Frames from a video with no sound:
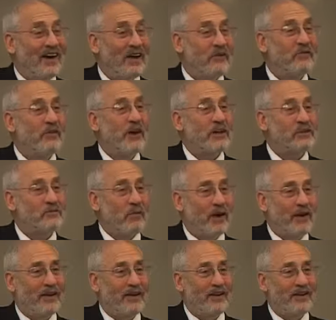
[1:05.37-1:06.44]
invest
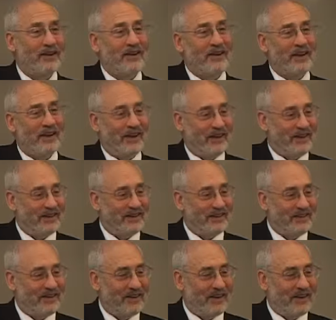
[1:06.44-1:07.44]
money and